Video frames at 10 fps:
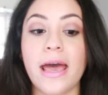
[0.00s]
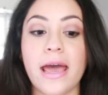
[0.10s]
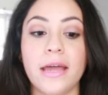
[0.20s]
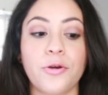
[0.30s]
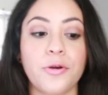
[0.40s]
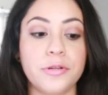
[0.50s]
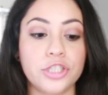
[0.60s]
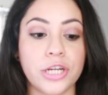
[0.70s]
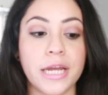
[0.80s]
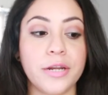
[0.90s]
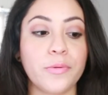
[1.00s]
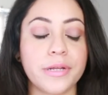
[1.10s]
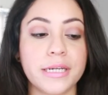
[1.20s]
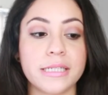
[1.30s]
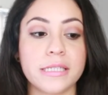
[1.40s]
and her channel
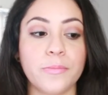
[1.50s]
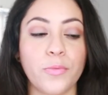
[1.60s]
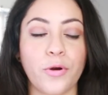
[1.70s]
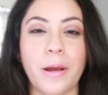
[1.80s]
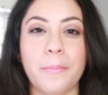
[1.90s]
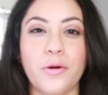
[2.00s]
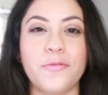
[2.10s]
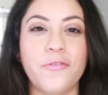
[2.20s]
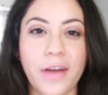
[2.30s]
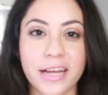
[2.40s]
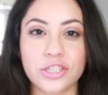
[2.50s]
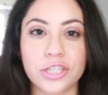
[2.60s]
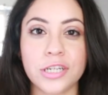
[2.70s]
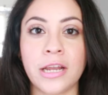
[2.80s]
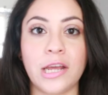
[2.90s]
is more about
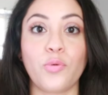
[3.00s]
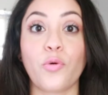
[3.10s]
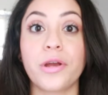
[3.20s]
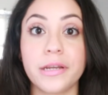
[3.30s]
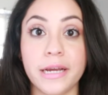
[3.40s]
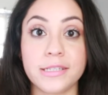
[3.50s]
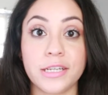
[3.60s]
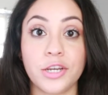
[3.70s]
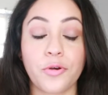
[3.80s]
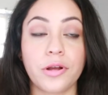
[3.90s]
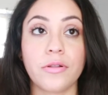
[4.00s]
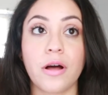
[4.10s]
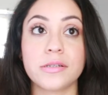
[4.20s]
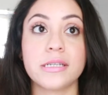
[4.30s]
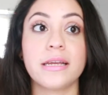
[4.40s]
fashion and organizing your
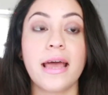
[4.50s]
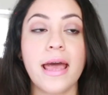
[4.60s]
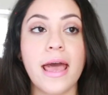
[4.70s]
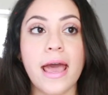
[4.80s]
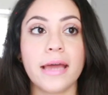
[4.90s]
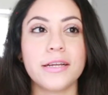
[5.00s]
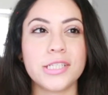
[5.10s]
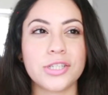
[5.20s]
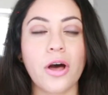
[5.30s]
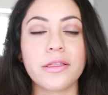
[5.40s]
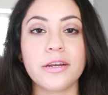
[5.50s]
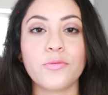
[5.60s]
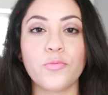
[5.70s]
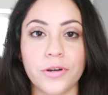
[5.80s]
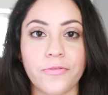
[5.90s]
closet. And I saw that
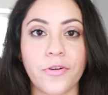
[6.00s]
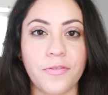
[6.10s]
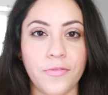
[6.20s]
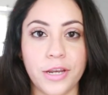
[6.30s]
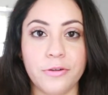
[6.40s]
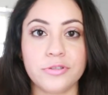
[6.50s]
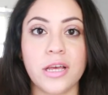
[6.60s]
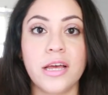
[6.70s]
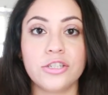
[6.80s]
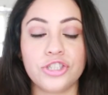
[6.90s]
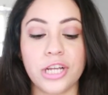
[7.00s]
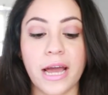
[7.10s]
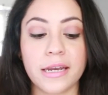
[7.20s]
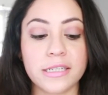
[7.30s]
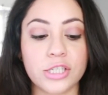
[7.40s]
in one of her videos, she
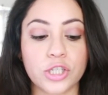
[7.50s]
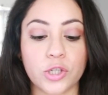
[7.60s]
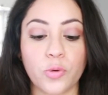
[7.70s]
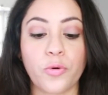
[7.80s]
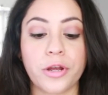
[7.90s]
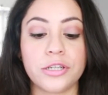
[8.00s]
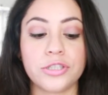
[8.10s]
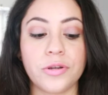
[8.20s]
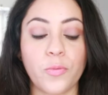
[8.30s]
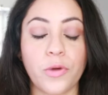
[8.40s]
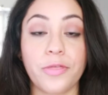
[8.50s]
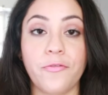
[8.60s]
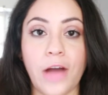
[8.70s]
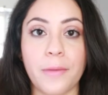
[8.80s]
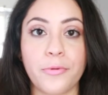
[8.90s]
had a storage with
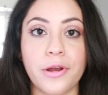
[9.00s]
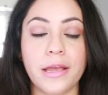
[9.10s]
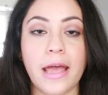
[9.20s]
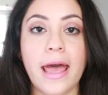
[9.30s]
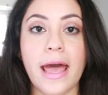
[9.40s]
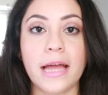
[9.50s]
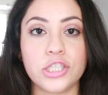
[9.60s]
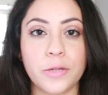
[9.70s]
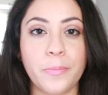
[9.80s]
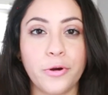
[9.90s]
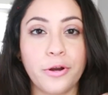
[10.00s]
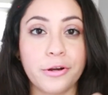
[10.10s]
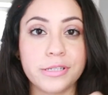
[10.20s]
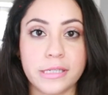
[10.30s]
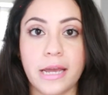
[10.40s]
fabric and she put
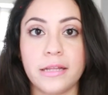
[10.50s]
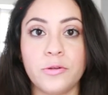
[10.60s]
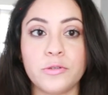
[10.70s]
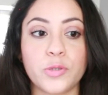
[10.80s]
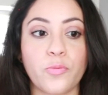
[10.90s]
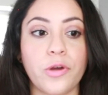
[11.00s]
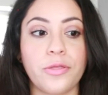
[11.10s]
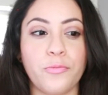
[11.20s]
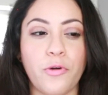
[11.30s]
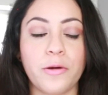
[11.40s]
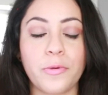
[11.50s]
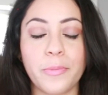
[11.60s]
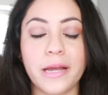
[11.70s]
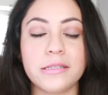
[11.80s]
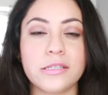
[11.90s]
her sandals with rubber
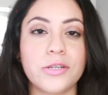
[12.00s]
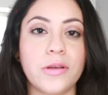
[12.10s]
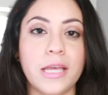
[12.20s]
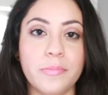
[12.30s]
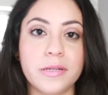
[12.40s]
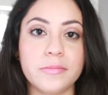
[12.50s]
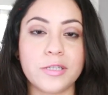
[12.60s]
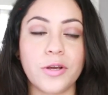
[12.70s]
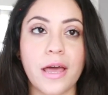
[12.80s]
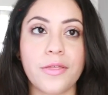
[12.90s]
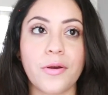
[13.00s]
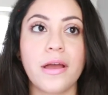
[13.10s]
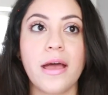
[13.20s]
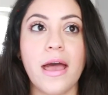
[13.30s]
bands to keep them together